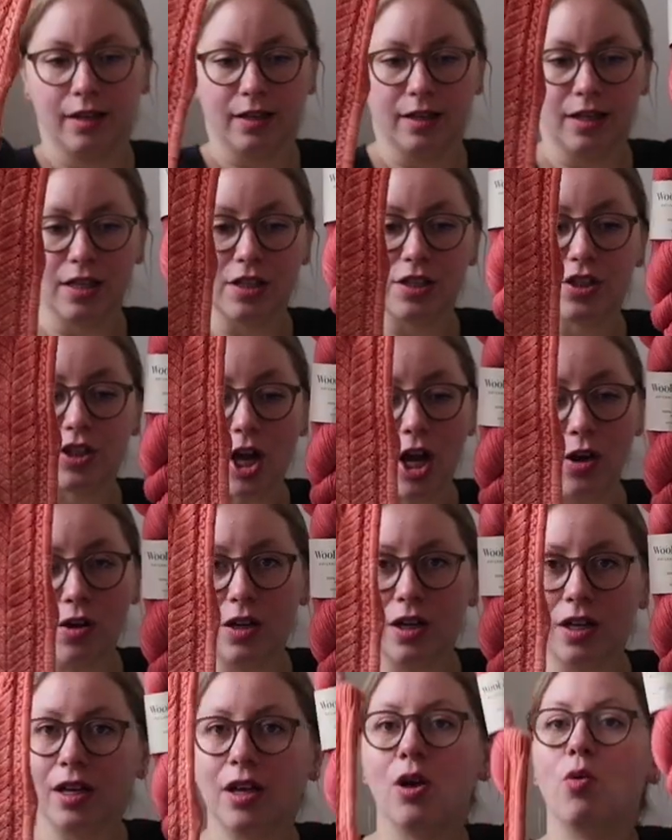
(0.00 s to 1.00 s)
So
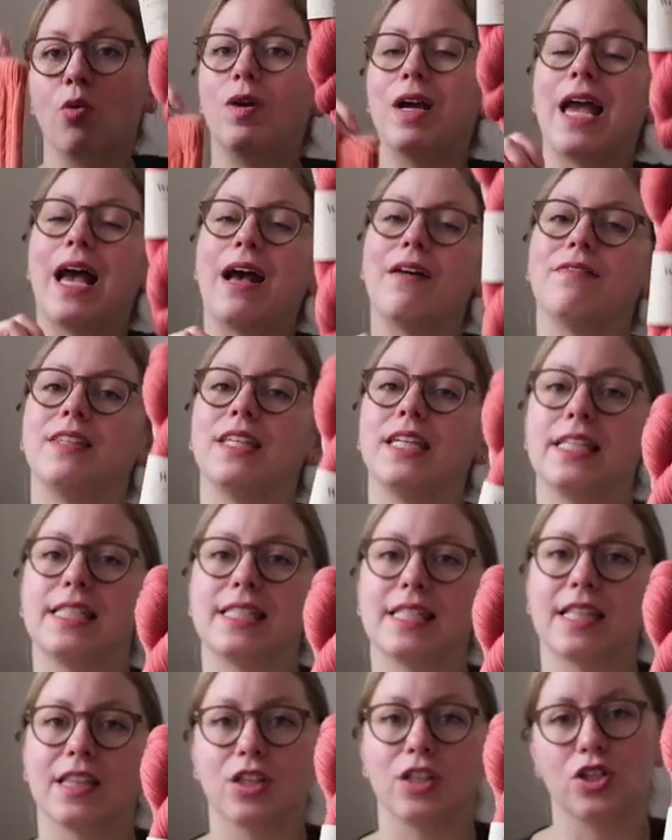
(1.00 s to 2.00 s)
we have
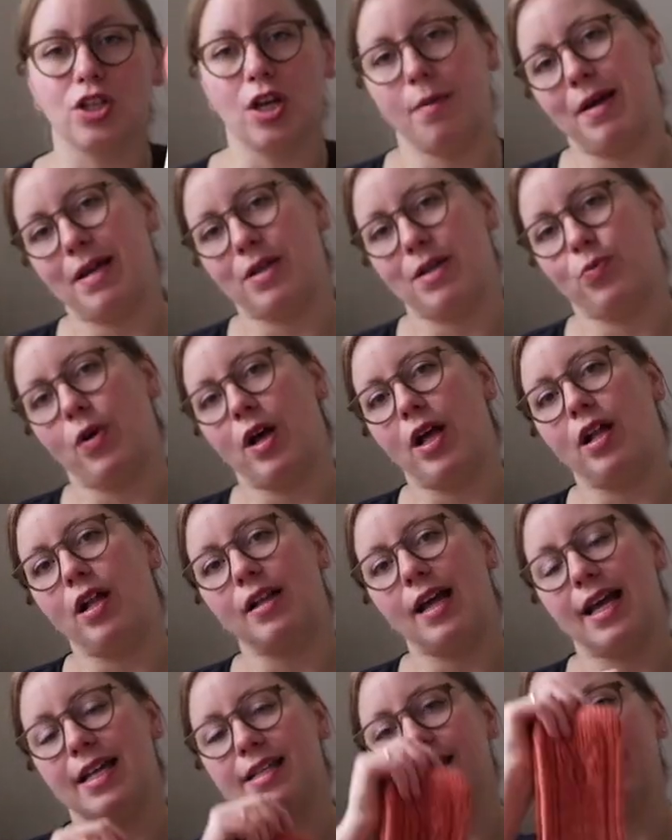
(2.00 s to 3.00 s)
these in the shop as
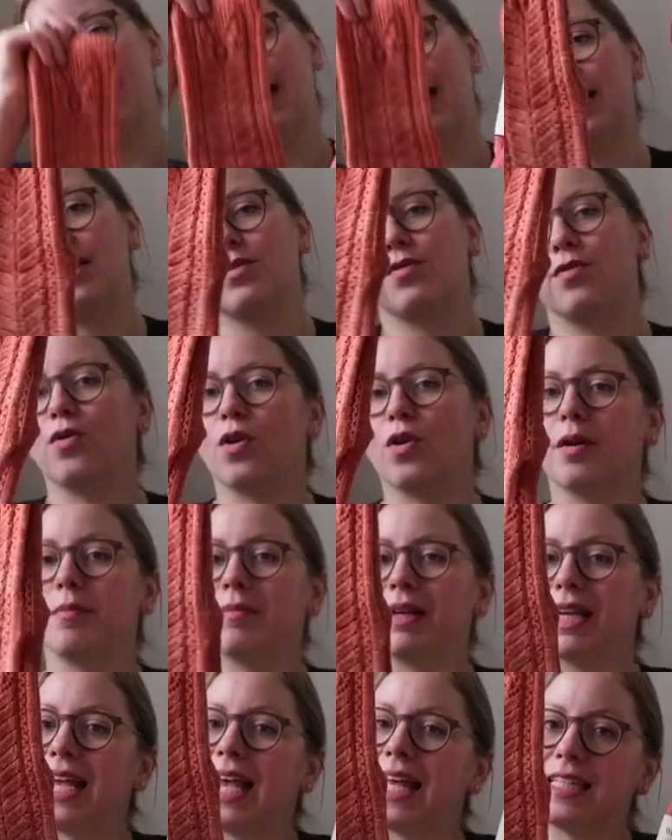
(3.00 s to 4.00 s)
well as kits for
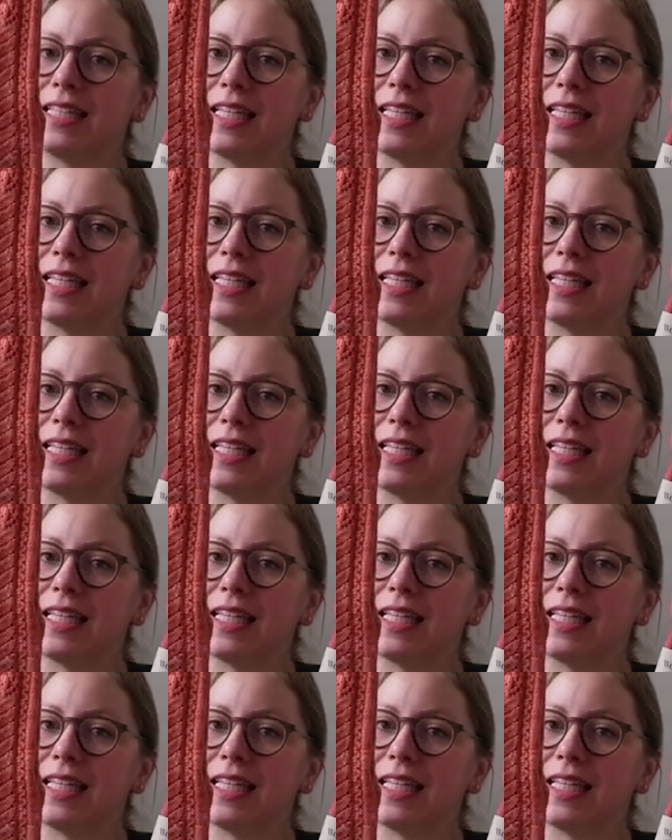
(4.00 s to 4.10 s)
Mackenzie